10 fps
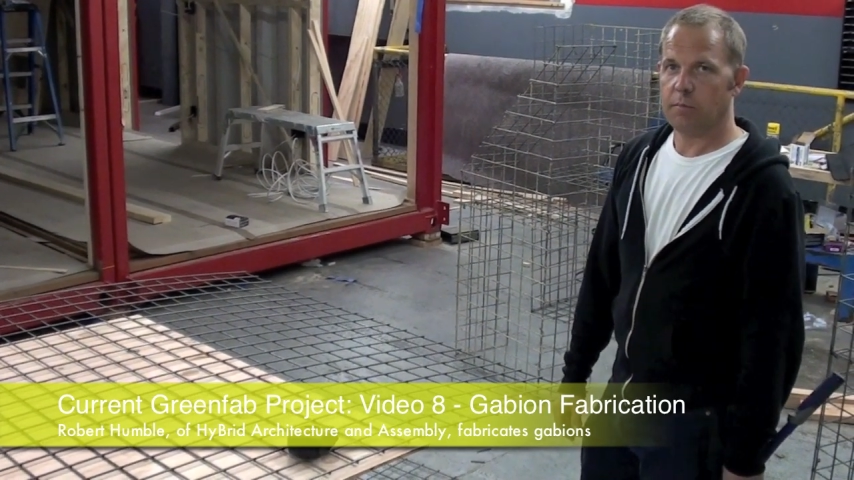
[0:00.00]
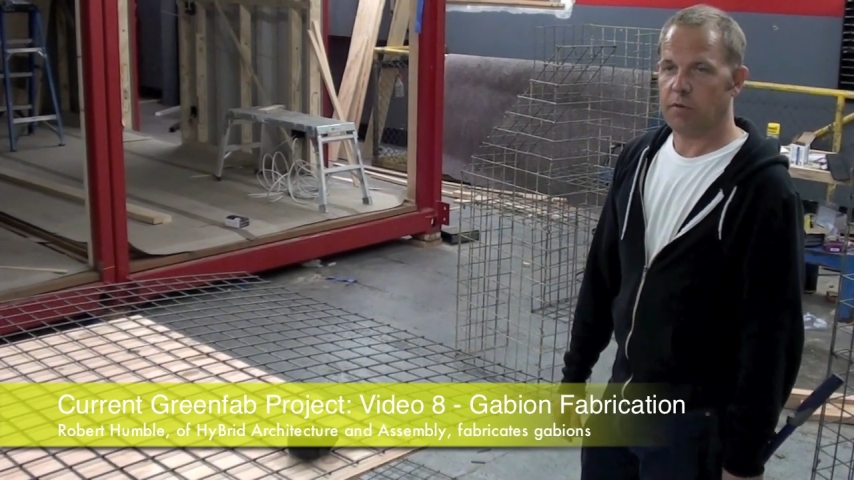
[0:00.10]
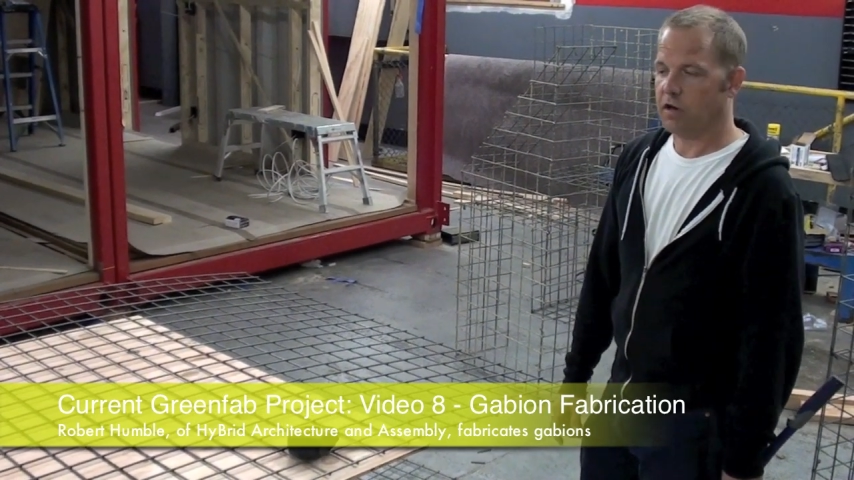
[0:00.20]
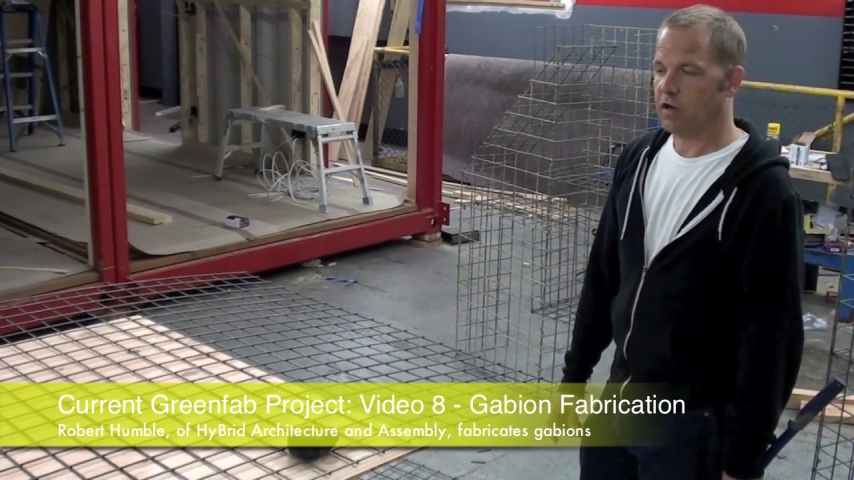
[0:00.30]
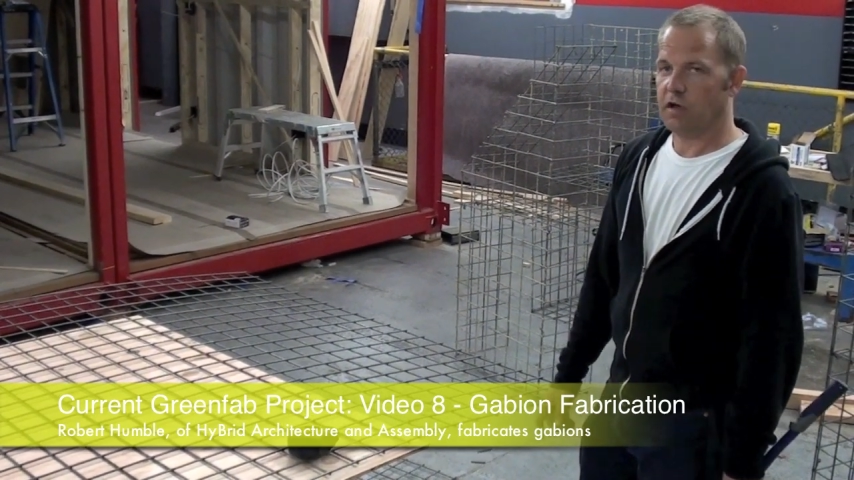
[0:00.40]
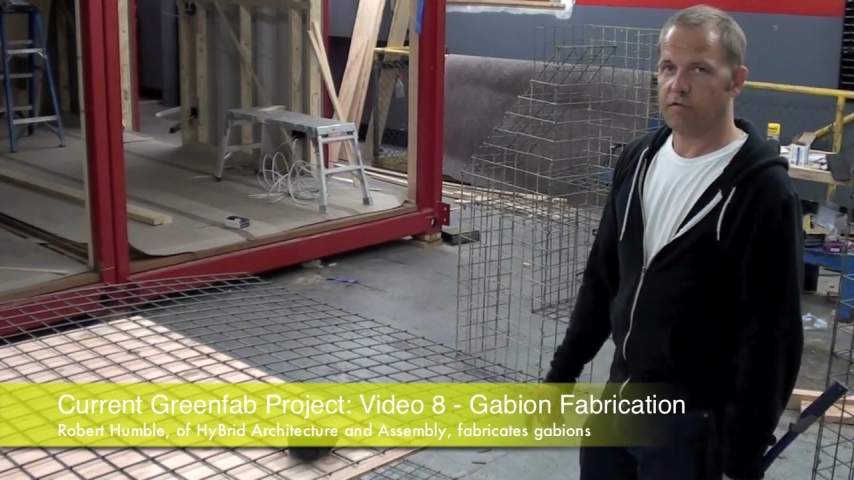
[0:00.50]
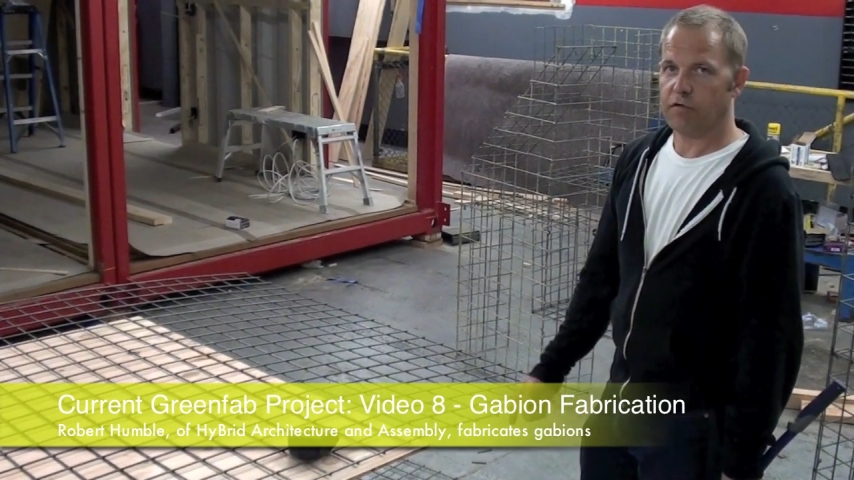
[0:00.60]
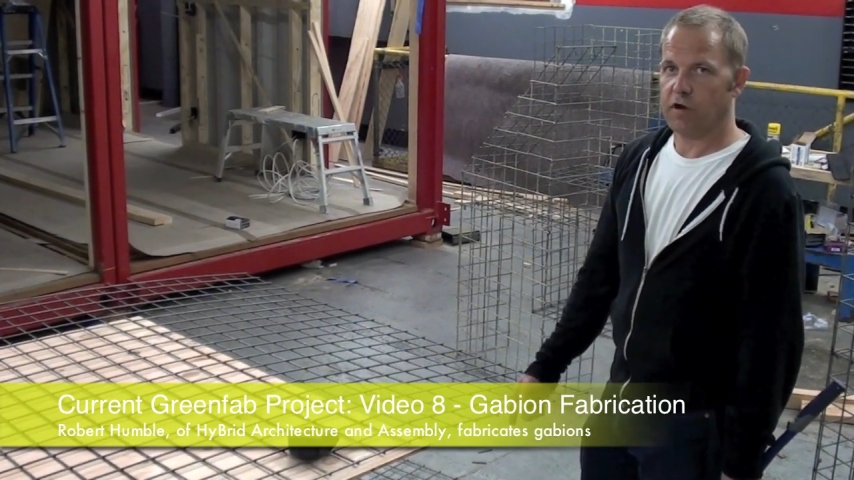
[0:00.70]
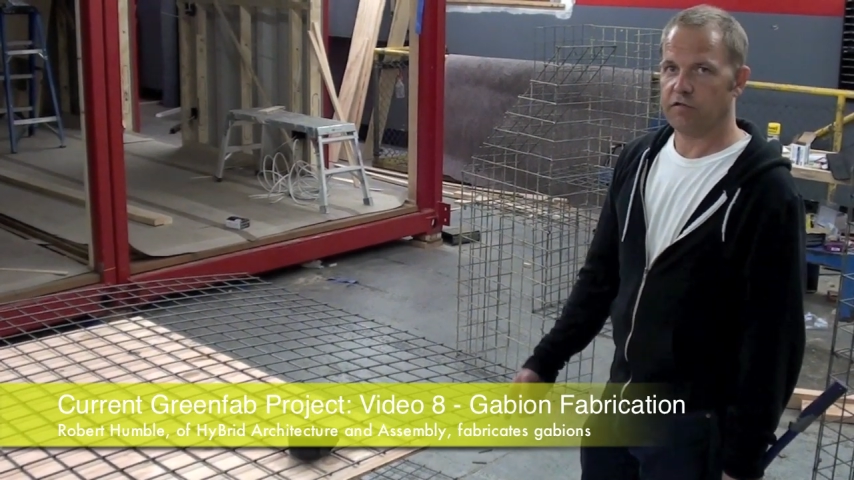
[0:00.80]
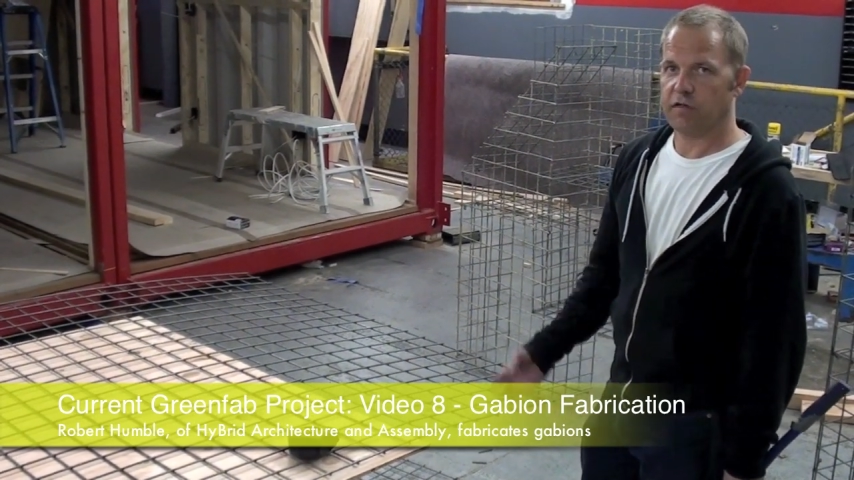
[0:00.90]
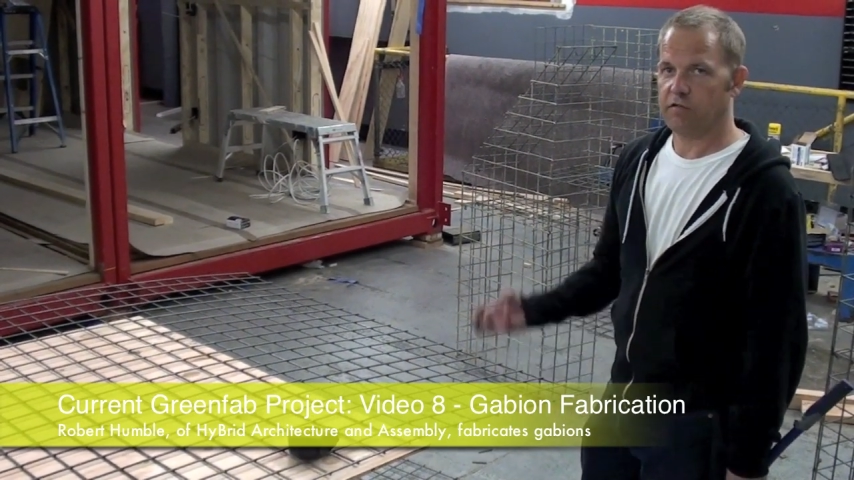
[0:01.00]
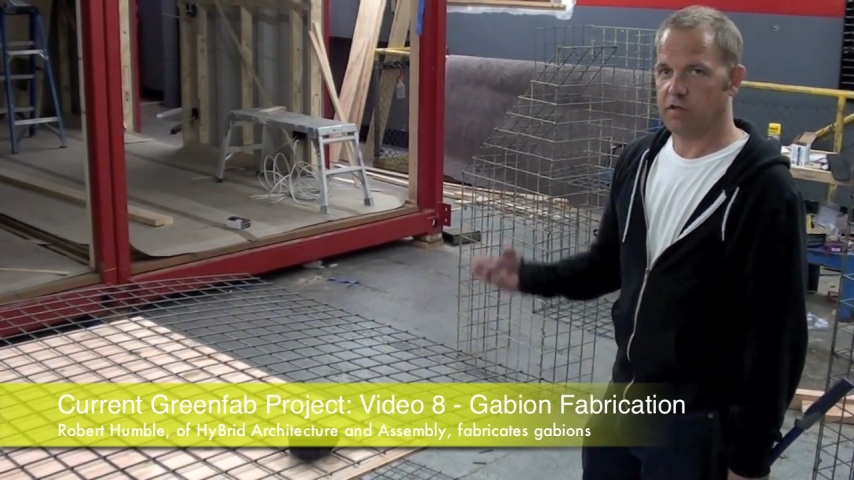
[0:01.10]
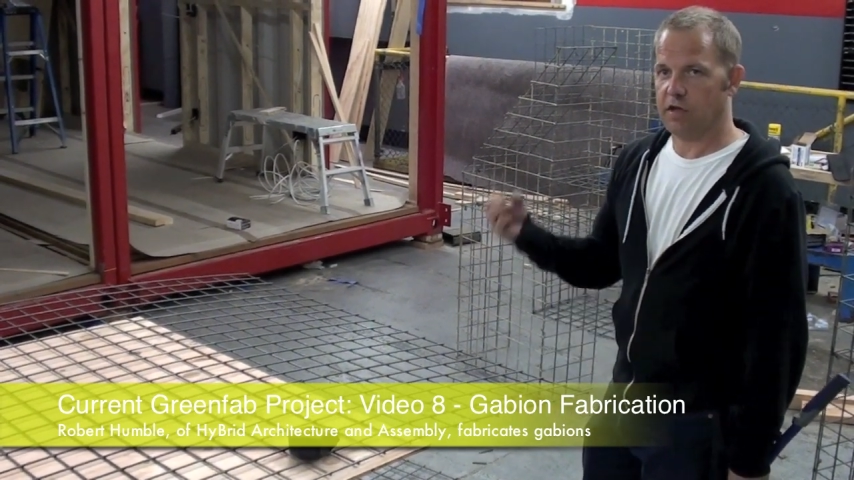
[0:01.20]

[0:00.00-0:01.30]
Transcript: But uh, for us, given